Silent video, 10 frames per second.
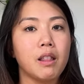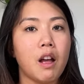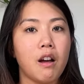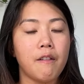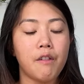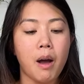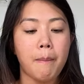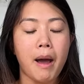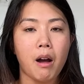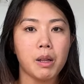love
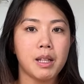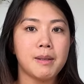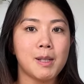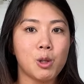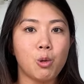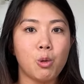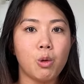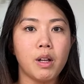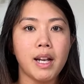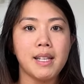about this
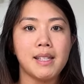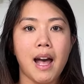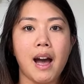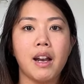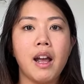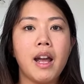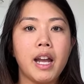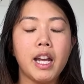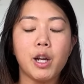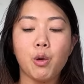tool is that
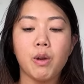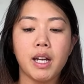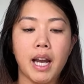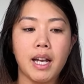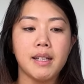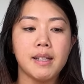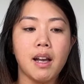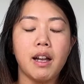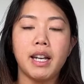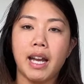it creates
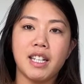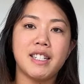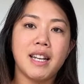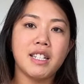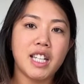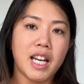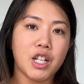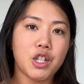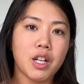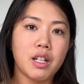an
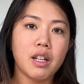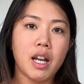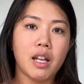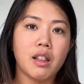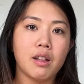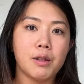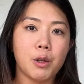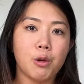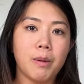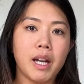indentation in the
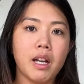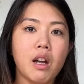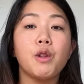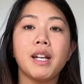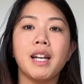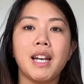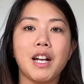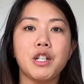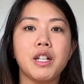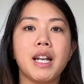tubing. So the
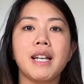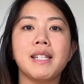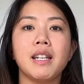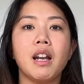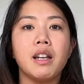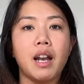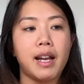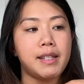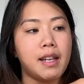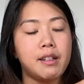connection isn't
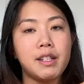nice and